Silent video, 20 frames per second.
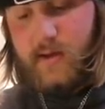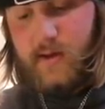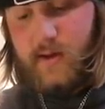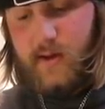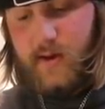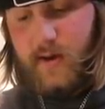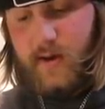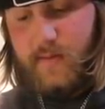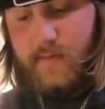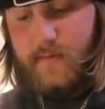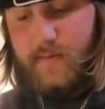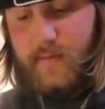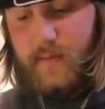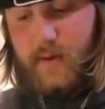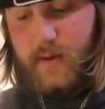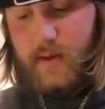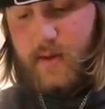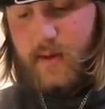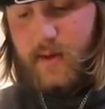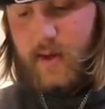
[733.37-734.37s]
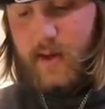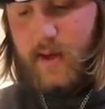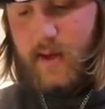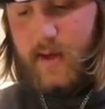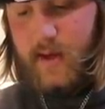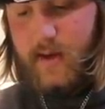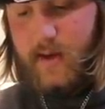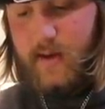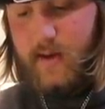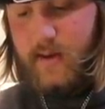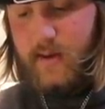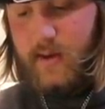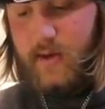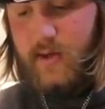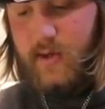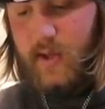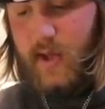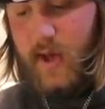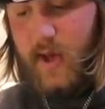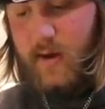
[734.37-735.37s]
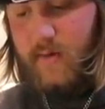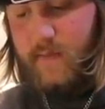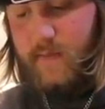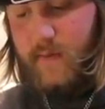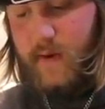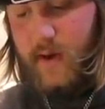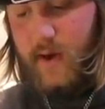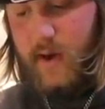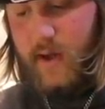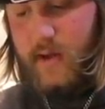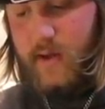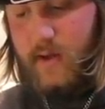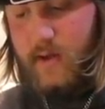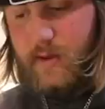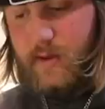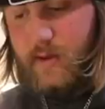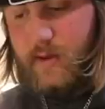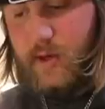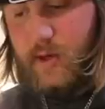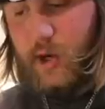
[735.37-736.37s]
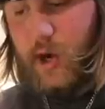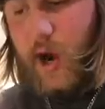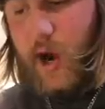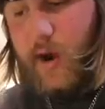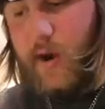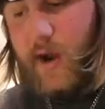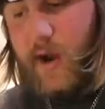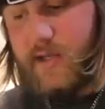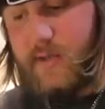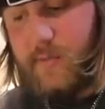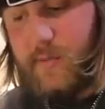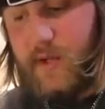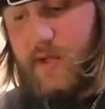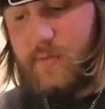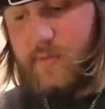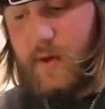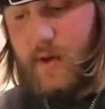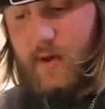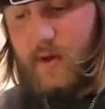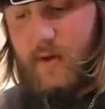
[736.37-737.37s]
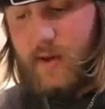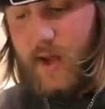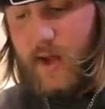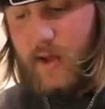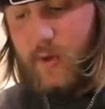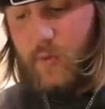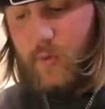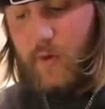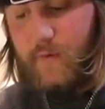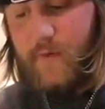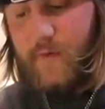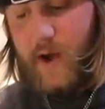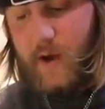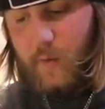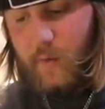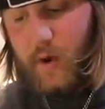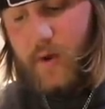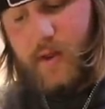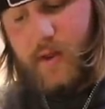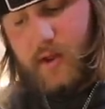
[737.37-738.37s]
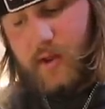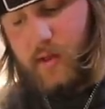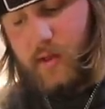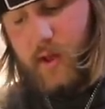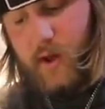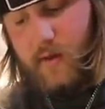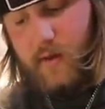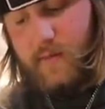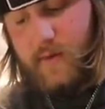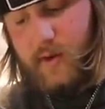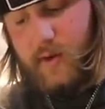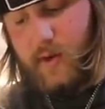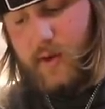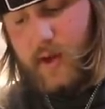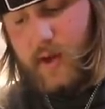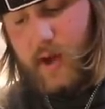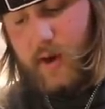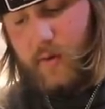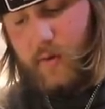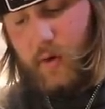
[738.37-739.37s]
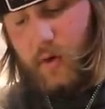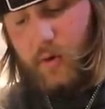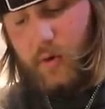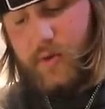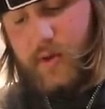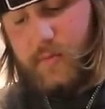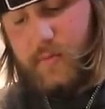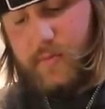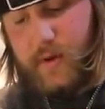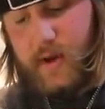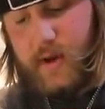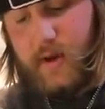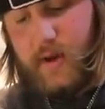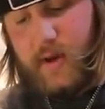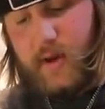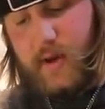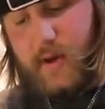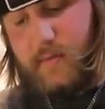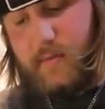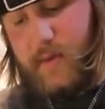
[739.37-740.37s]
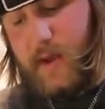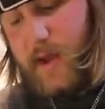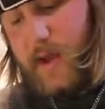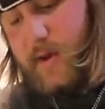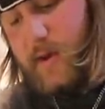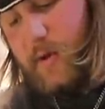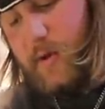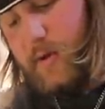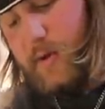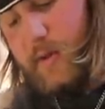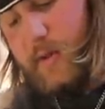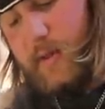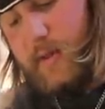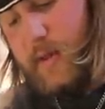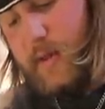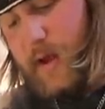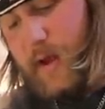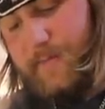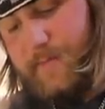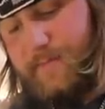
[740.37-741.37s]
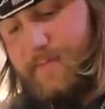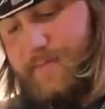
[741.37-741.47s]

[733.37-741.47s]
um, and there's a lot of uh, great recipes. But yeah, you will find one that you love, and you can kind of roll with it. But me, dude, I.